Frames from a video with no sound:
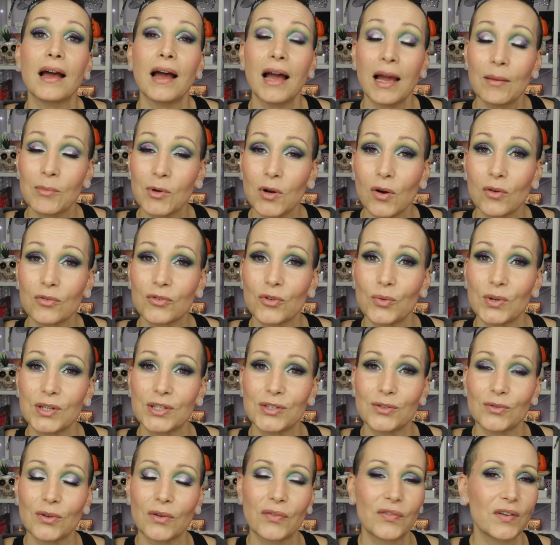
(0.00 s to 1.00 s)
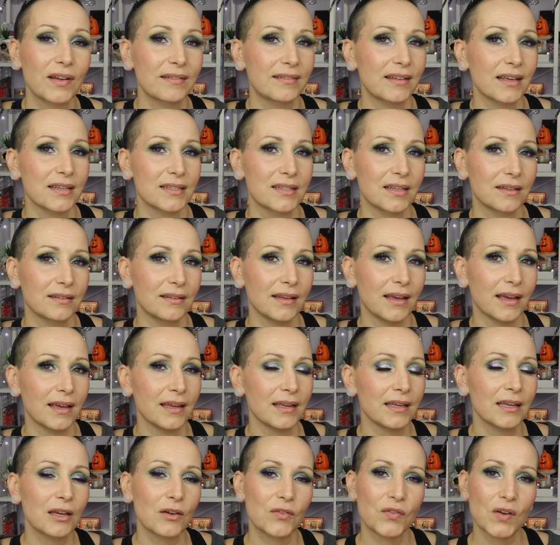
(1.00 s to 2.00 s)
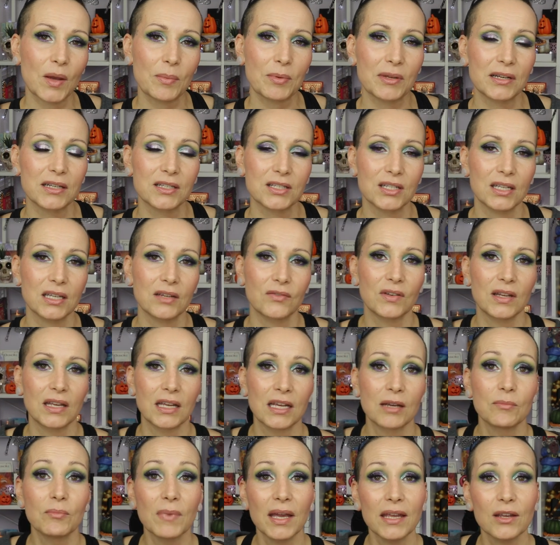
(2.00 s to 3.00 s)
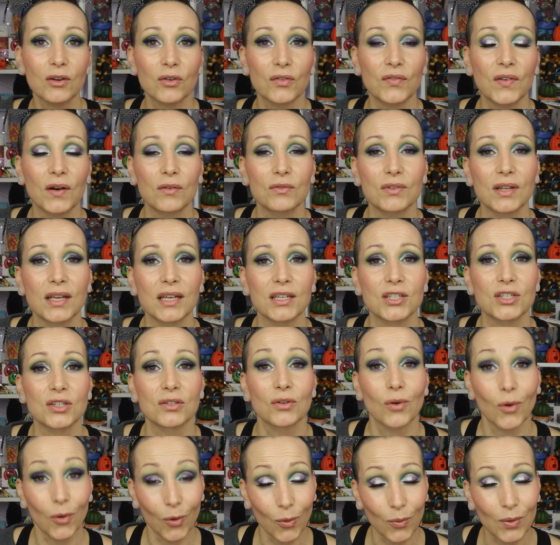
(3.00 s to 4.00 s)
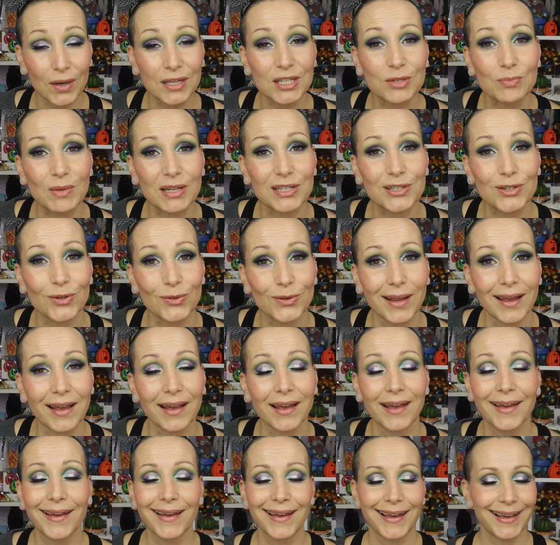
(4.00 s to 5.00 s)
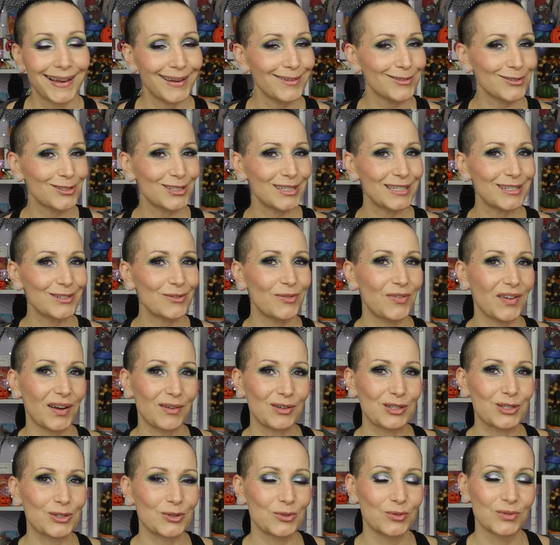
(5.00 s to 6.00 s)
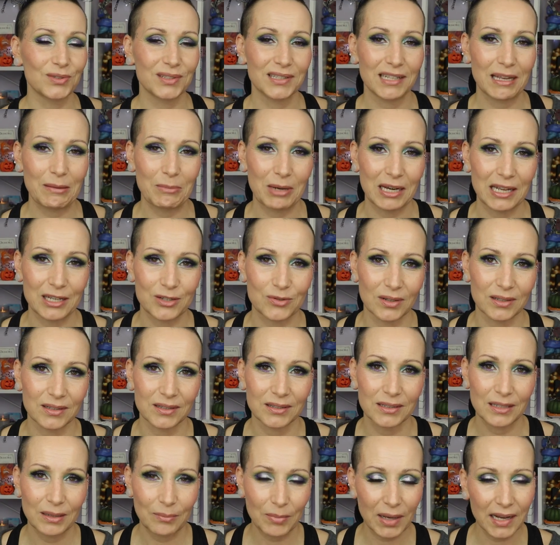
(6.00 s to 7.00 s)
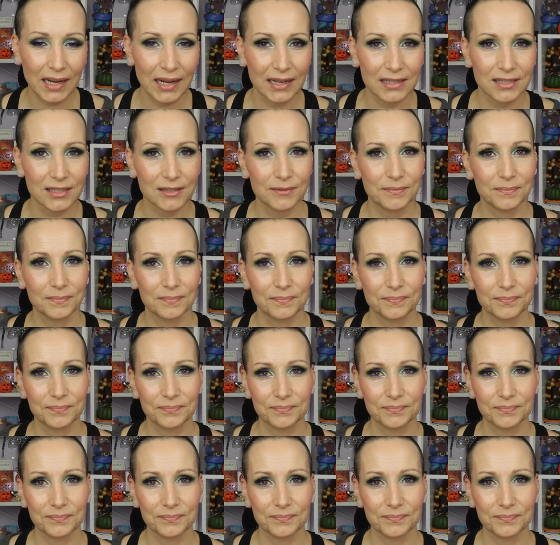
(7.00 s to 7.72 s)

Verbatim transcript: I'm going to wish you a fantastic day, a fabulous evening. May your foundation always match your neck. And I'll see you very soon in my next one. Bye guys.